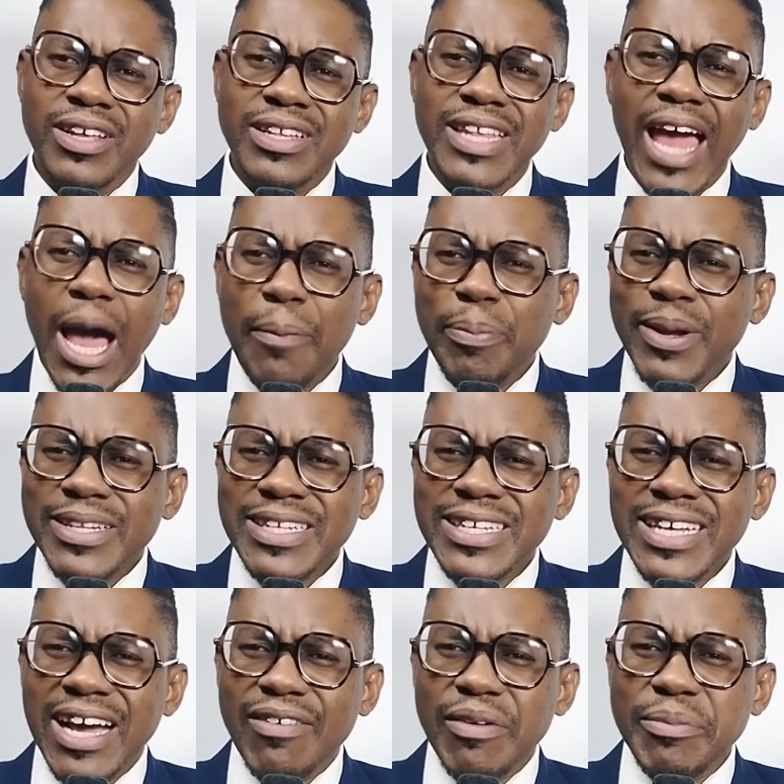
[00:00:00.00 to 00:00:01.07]
the
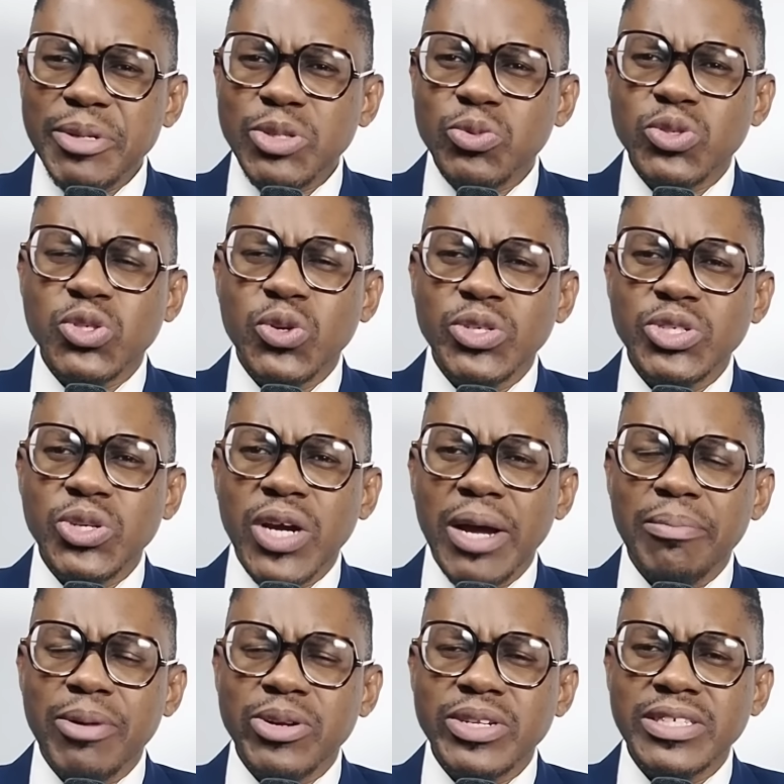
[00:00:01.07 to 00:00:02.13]
apartheid government was going to
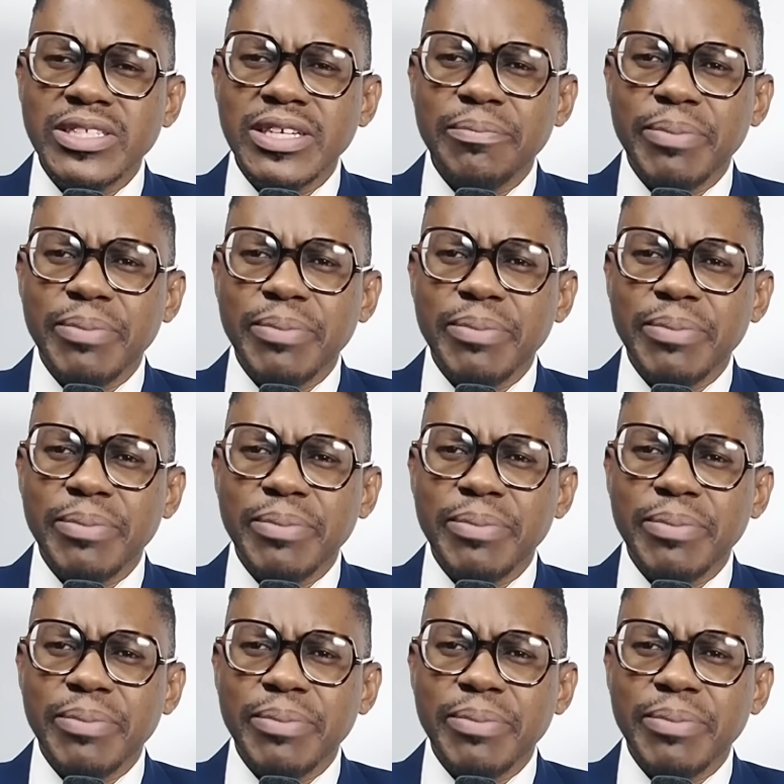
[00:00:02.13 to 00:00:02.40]
come out and say,